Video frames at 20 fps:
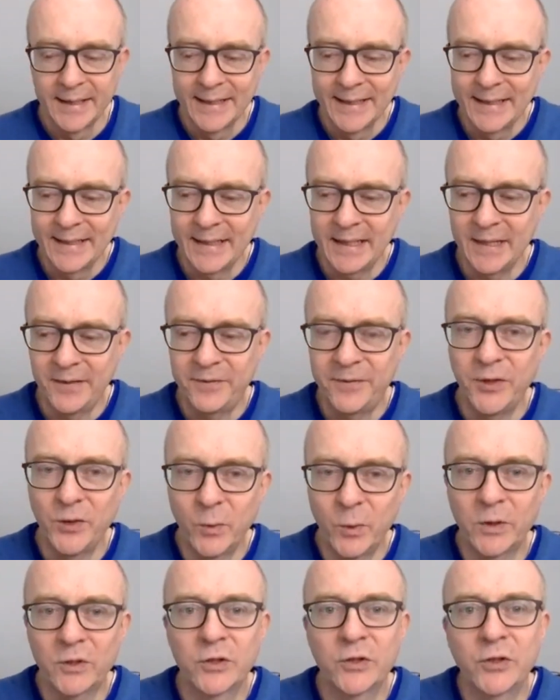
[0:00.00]
If you
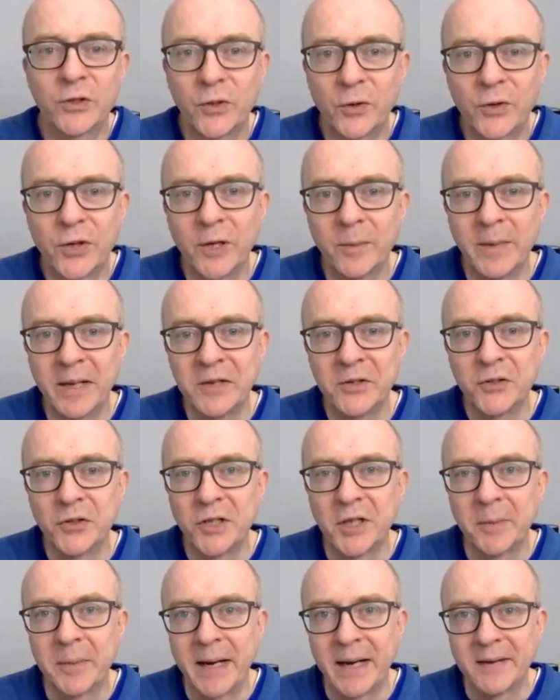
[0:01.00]
watch a
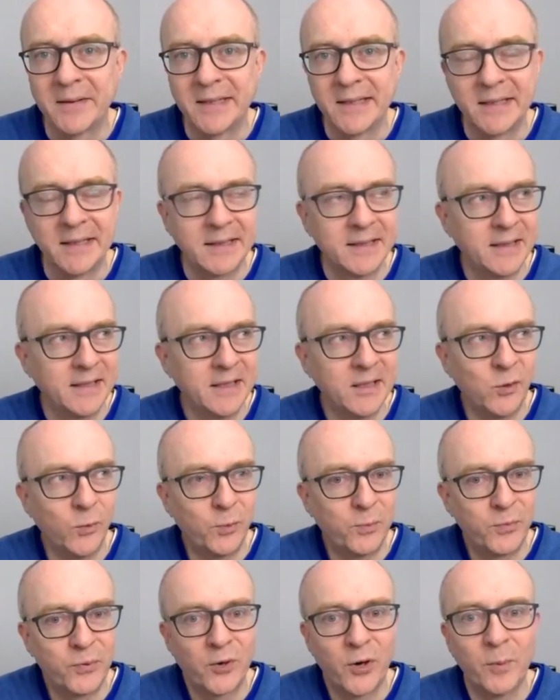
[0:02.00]
documentary about it,
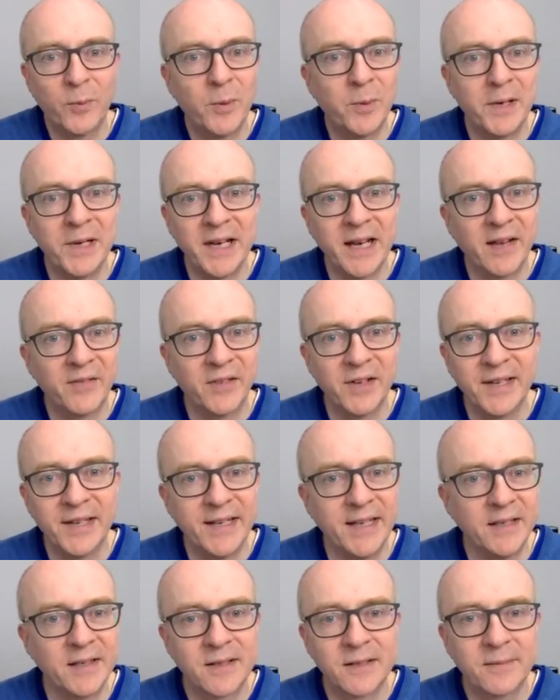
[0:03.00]
you'll probably never
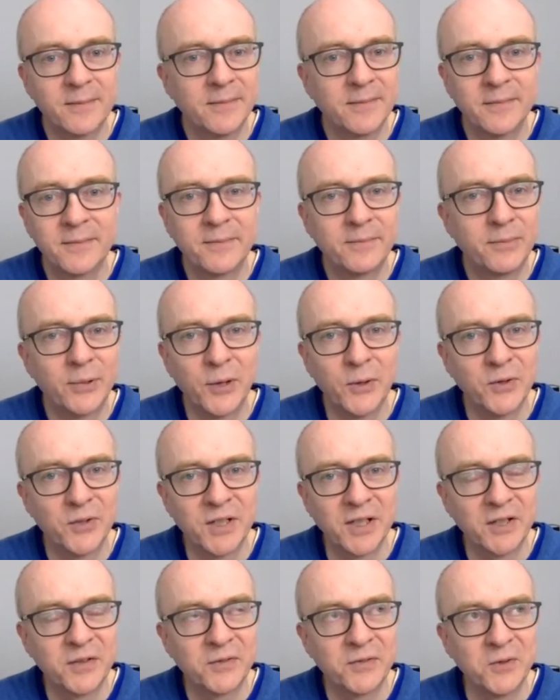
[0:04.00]
eat
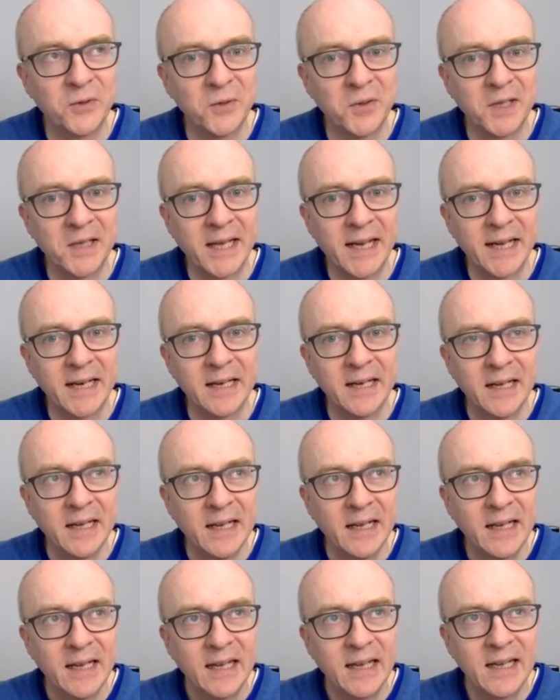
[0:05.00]
processed food again.
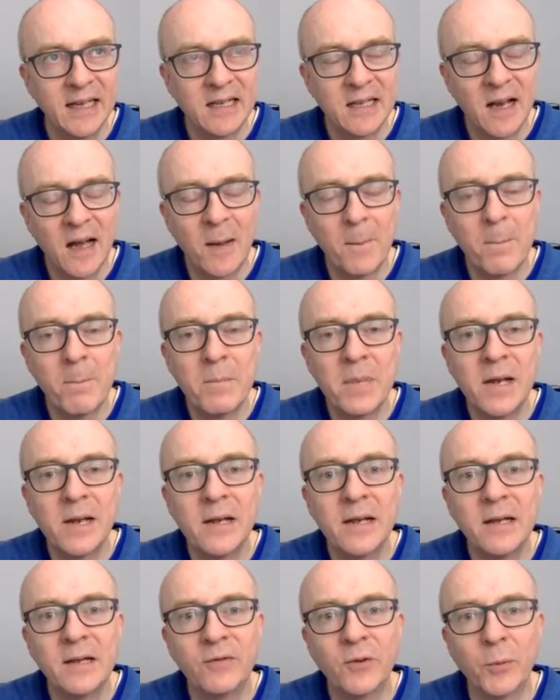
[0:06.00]
It's
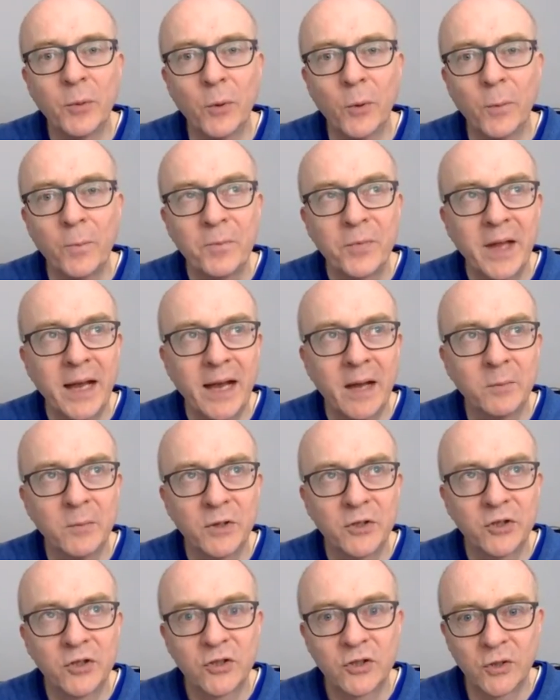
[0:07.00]
unbelievable how
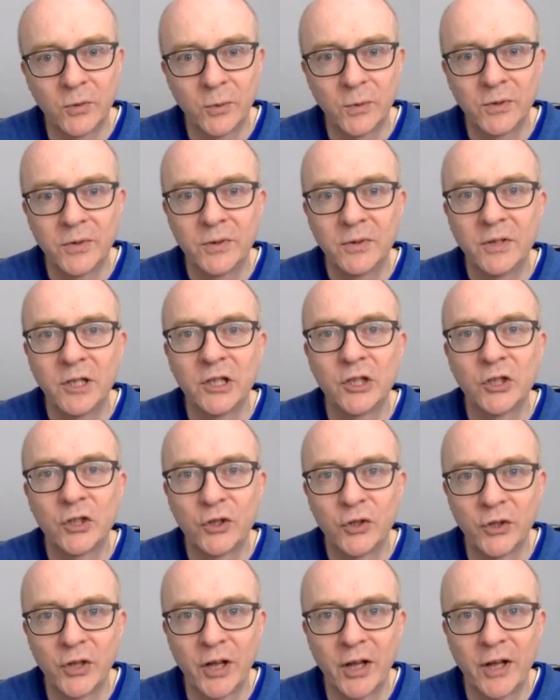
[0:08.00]
much salt and
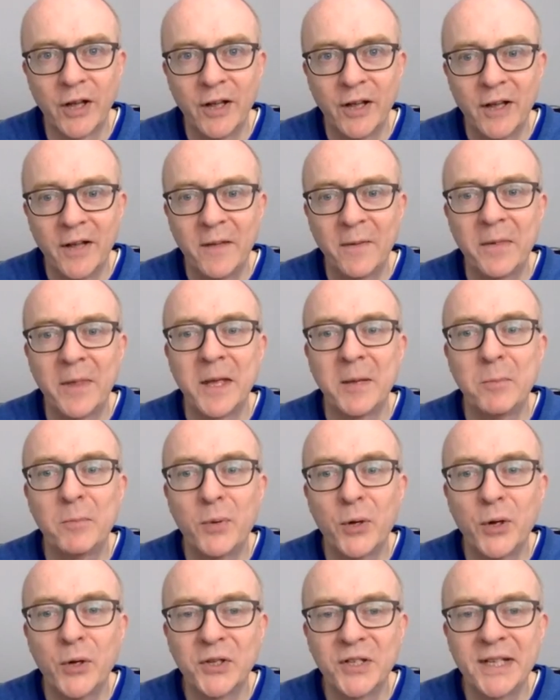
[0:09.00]
sugar they
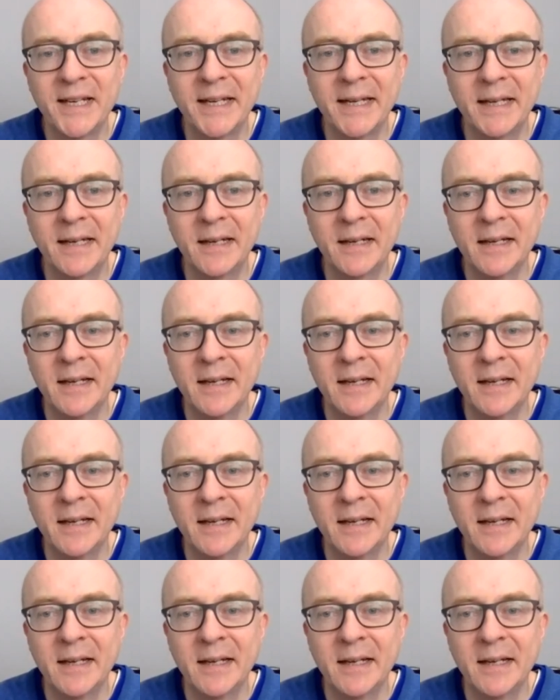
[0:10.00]
put in